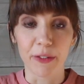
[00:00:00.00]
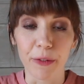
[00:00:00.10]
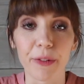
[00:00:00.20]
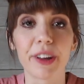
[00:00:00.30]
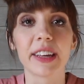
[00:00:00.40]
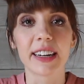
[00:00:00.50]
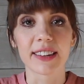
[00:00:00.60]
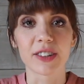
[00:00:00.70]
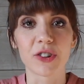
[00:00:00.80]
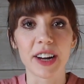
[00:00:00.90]
really
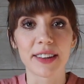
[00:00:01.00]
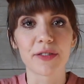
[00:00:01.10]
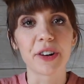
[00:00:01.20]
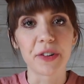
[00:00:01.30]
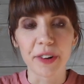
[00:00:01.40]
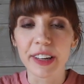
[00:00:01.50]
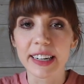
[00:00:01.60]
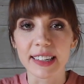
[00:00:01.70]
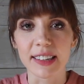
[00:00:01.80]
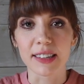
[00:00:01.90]
doesn't transfer and really
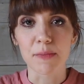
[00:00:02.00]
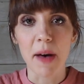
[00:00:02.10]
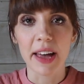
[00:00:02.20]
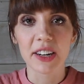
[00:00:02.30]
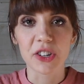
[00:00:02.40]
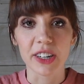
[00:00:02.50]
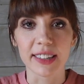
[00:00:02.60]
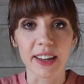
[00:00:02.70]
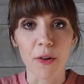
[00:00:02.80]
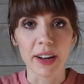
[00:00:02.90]
doesn't smudge
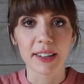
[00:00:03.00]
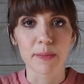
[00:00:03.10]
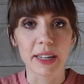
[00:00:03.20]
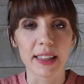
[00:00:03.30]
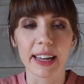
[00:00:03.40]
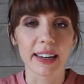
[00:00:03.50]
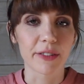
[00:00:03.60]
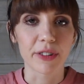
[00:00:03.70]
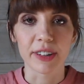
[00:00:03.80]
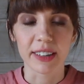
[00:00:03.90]
is going to be like a
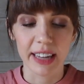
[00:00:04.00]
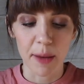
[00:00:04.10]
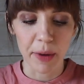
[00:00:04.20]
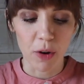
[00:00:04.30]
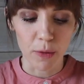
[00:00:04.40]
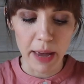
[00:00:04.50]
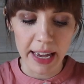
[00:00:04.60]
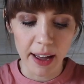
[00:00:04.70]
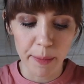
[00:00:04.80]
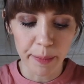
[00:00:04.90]
different chemical
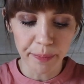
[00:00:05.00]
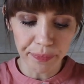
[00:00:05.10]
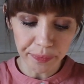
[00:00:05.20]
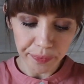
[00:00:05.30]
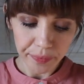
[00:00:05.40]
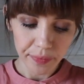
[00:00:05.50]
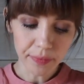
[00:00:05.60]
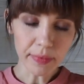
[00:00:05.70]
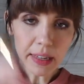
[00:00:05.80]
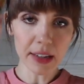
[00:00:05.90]
makeup.
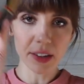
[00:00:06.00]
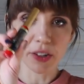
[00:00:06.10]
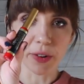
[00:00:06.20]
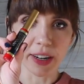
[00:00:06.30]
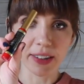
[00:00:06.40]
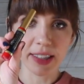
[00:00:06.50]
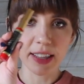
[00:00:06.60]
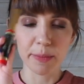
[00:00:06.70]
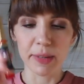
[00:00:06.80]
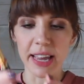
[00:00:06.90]
So here's the
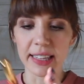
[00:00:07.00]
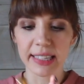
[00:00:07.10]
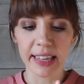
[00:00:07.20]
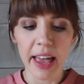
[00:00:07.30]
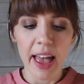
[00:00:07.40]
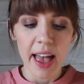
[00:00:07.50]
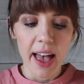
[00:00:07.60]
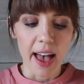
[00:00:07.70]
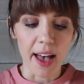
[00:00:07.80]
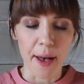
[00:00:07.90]
LipSense.
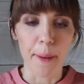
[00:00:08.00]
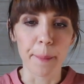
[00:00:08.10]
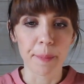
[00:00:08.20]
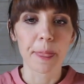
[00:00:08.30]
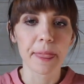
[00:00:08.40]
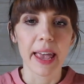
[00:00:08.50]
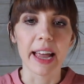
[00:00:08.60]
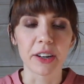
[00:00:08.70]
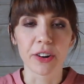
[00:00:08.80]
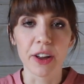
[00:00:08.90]

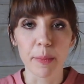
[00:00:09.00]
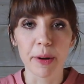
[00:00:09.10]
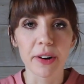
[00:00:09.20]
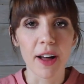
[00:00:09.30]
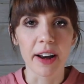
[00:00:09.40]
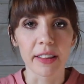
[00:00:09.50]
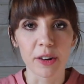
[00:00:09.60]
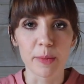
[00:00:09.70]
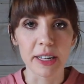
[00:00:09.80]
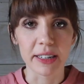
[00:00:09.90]
And you're going to put it on a
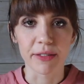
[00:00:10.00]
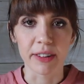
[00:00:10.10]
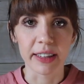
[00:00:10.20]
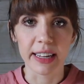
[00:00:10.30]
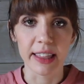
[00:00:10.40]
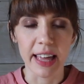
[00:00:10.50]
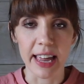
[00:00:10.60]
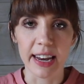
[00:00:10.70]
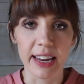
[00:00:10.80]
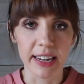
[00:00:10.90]
little bit differently
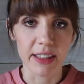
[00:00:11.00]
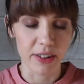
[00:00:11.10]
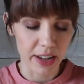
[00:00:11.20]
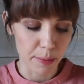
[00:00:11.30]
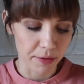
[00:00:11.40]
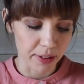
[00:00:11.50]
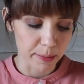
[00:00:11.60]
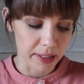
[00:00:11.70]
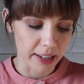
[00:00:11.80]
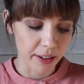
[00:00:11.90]
than any other type of
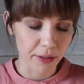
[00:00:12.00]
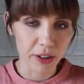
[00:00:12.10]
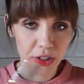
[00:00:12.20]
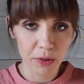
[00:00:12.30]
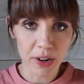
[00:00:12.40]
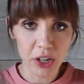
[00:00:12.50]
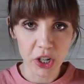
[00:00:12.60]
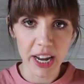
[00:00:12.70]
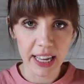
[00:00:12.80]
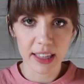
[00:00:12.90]
lipstick. First you want to
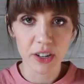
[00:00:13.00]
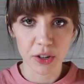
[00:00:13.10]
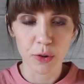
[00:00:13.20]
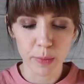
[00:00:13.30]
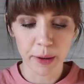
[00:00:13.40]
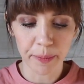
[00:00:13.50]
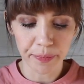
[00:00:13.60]
shake the tube